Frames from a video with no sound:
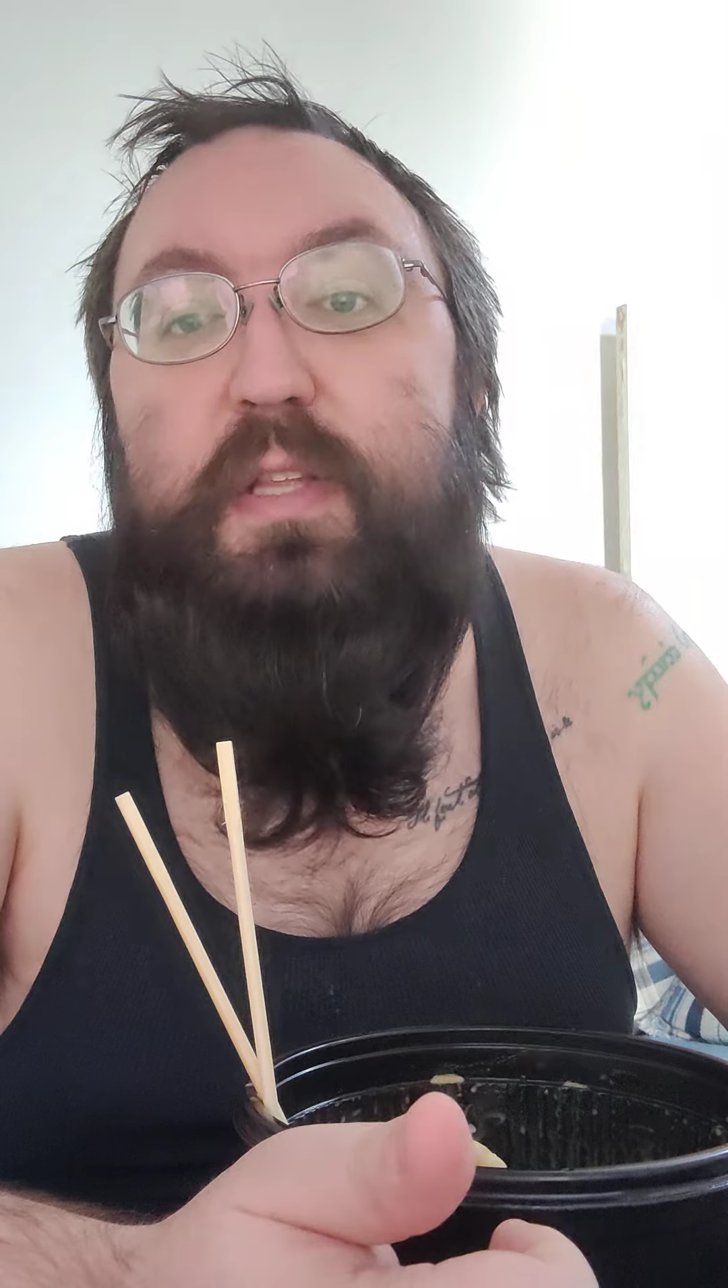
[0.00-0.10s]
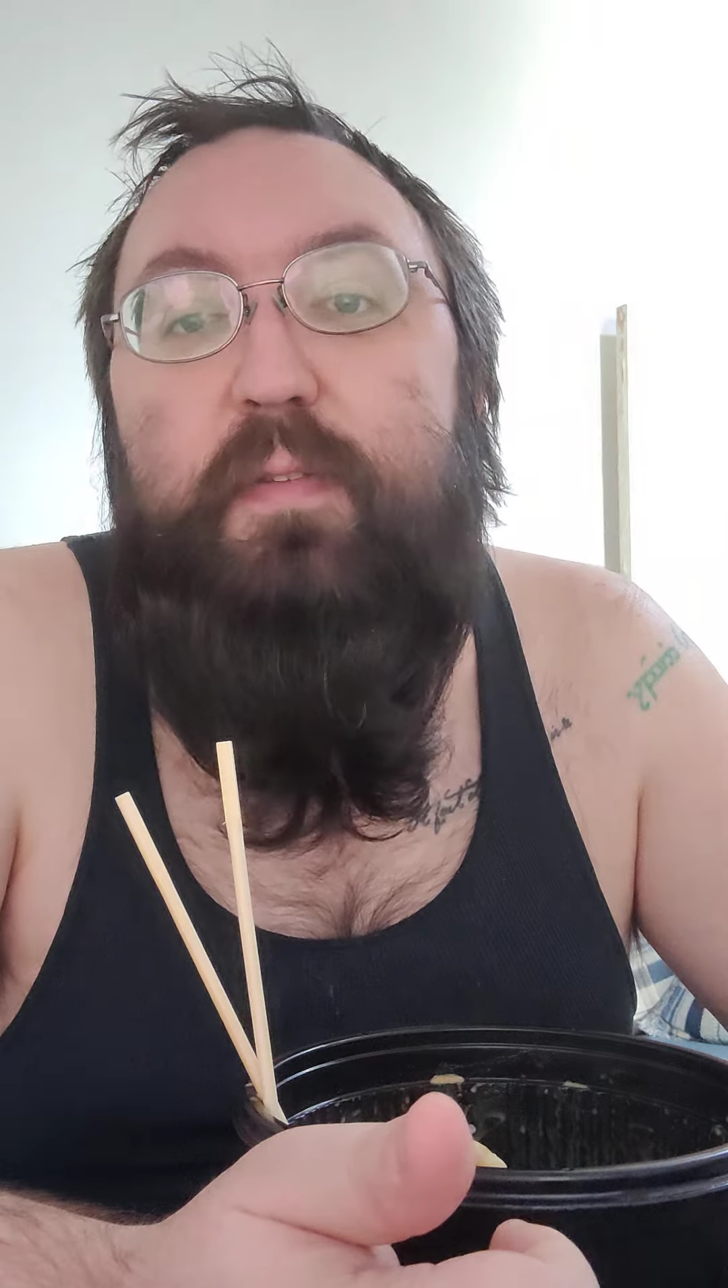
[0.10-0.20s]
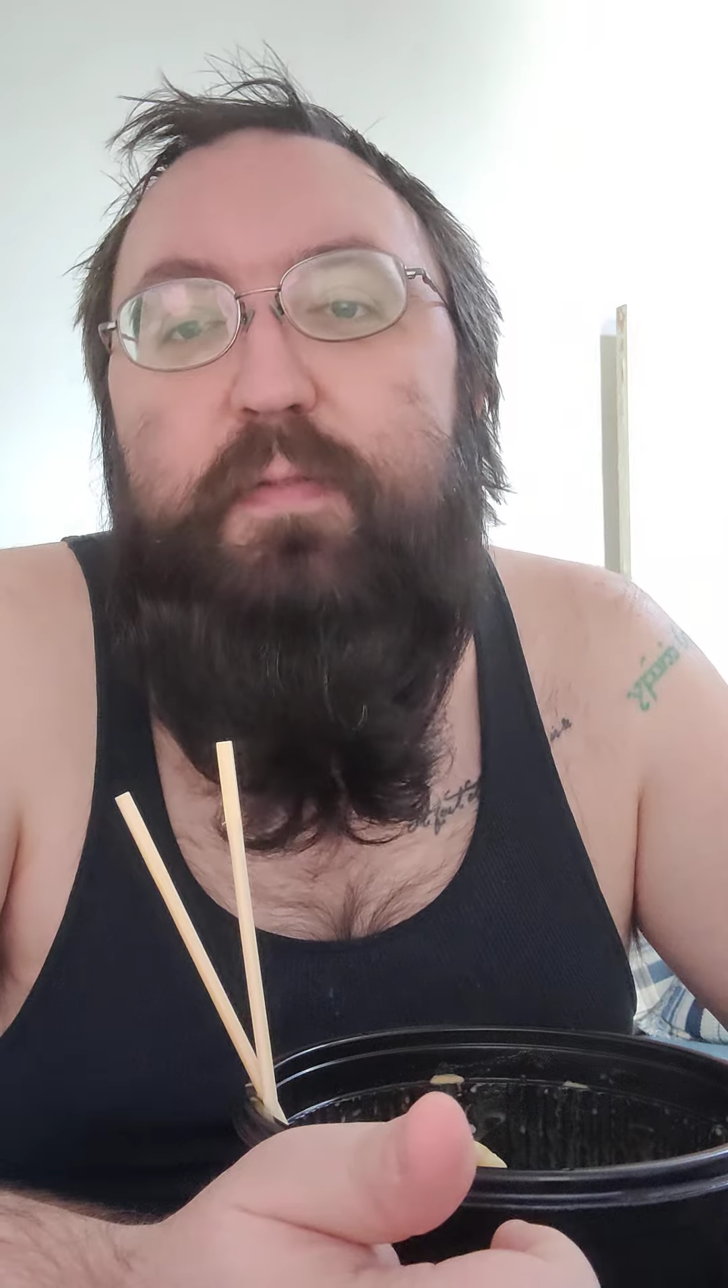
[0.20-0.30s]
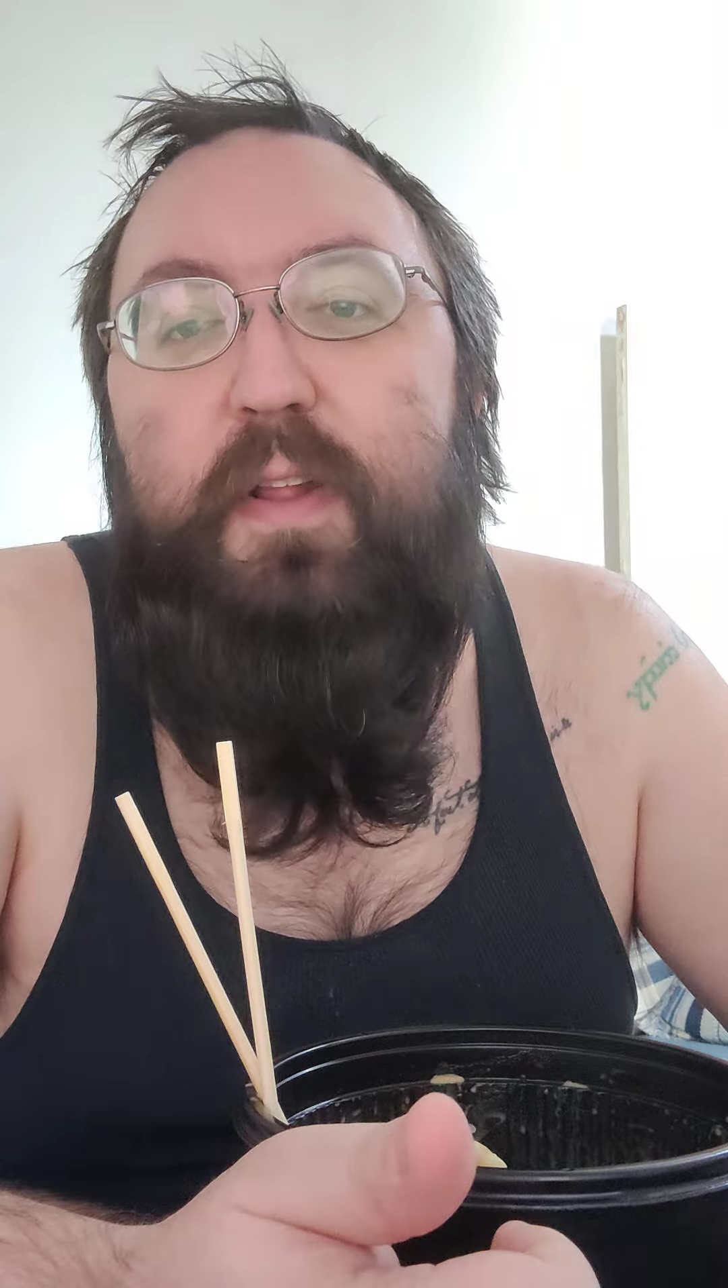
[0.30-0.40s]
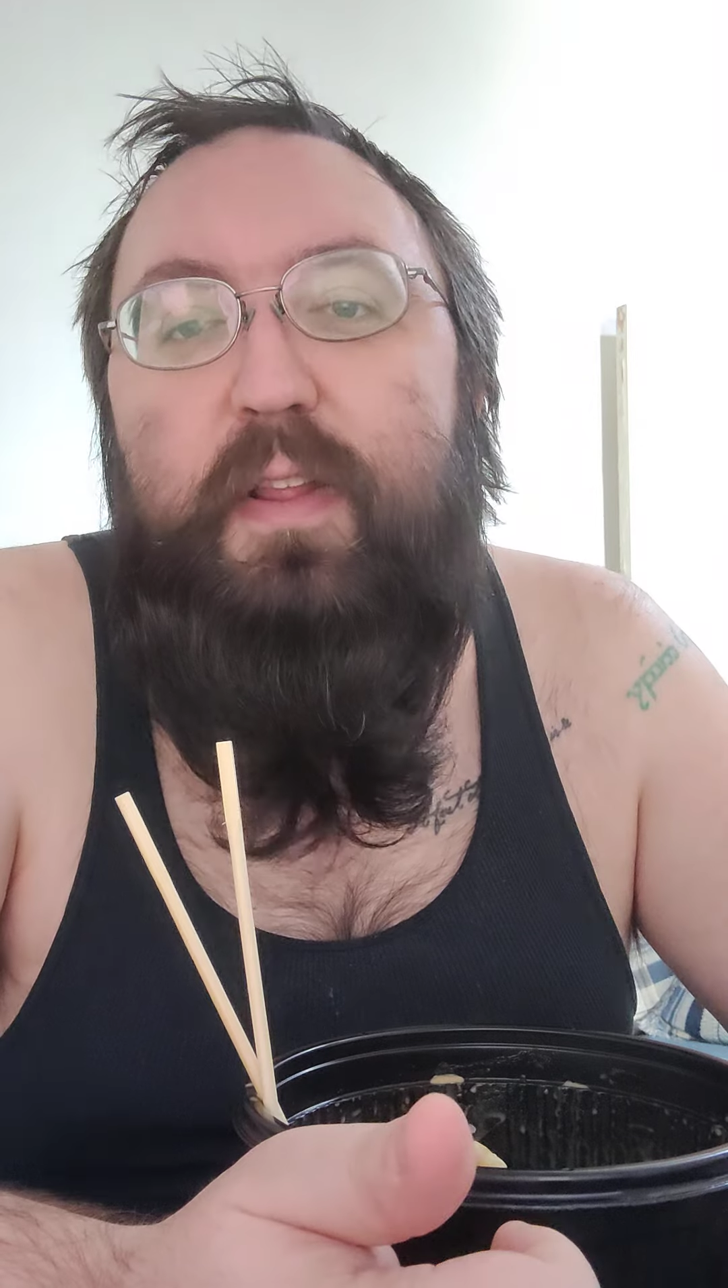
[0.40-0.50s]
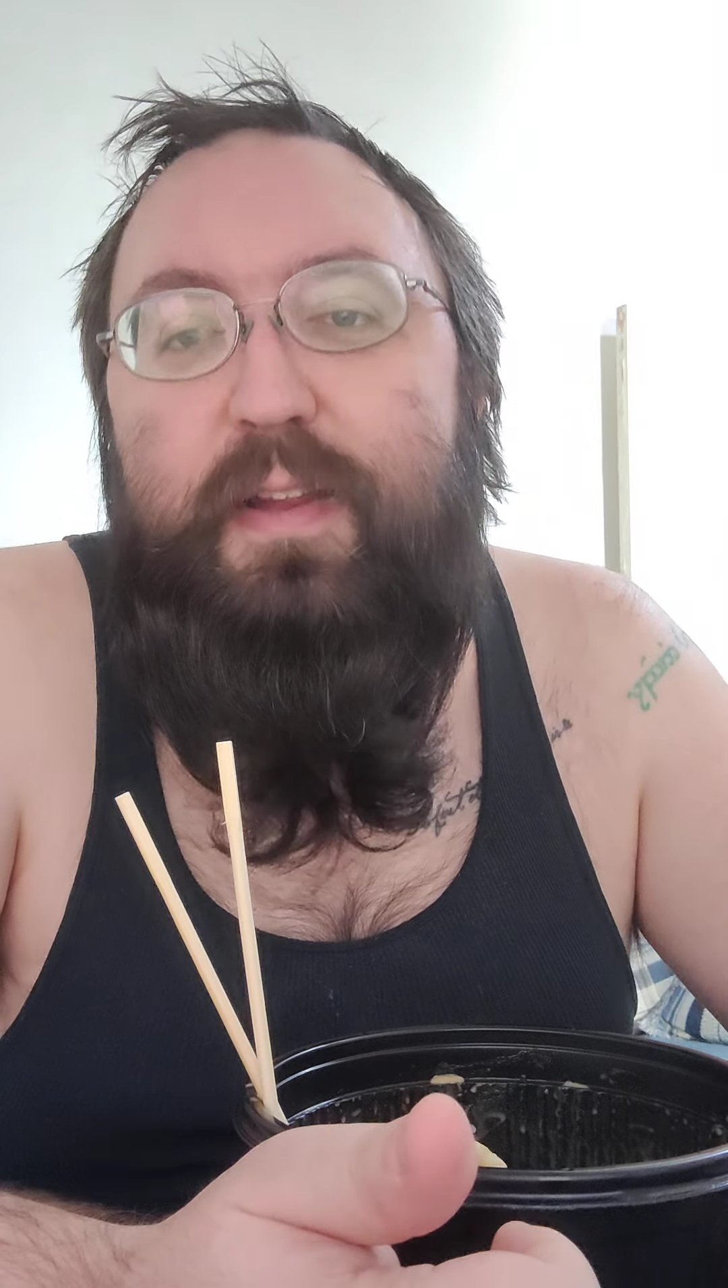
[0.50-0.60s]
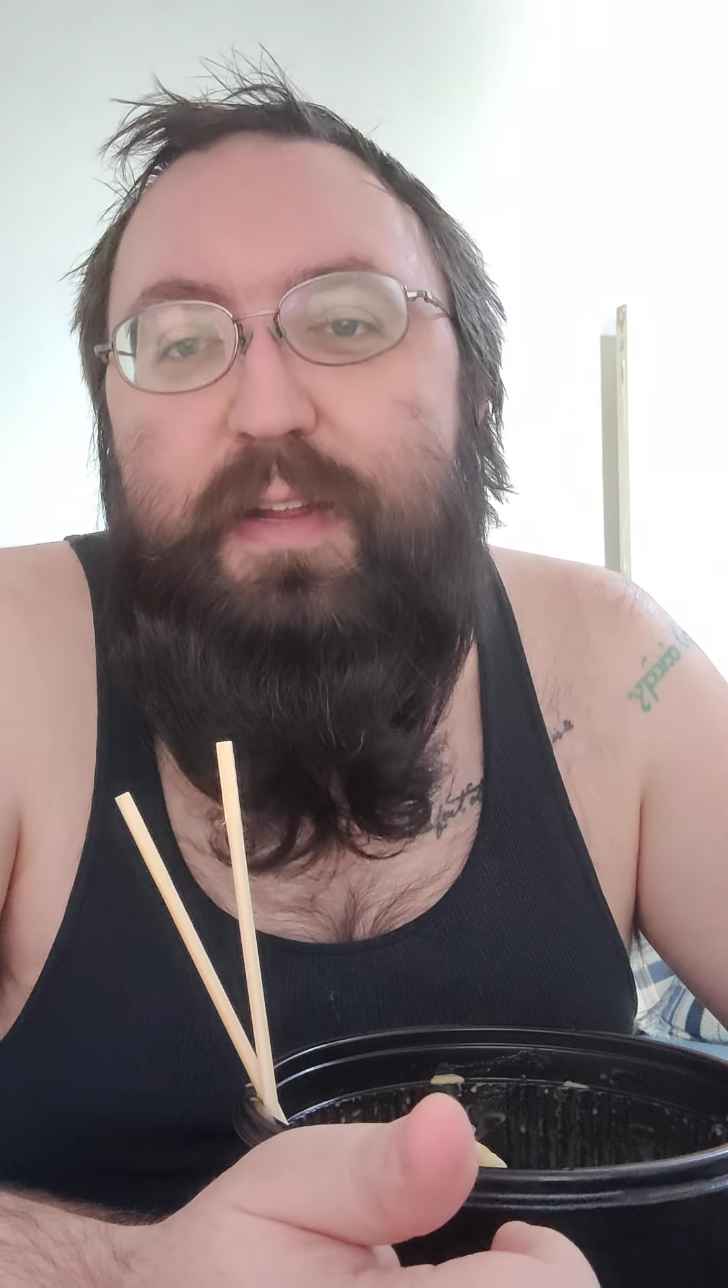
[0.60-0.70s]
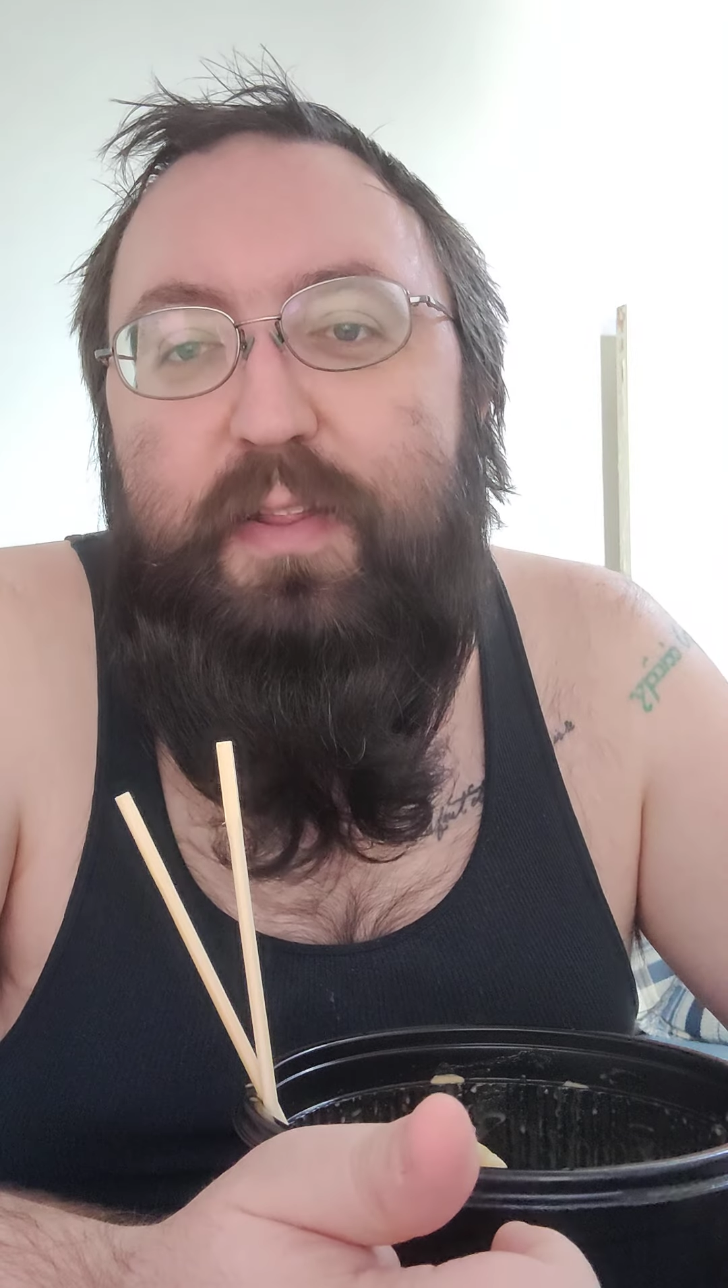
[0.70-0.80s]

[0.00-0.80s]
the filling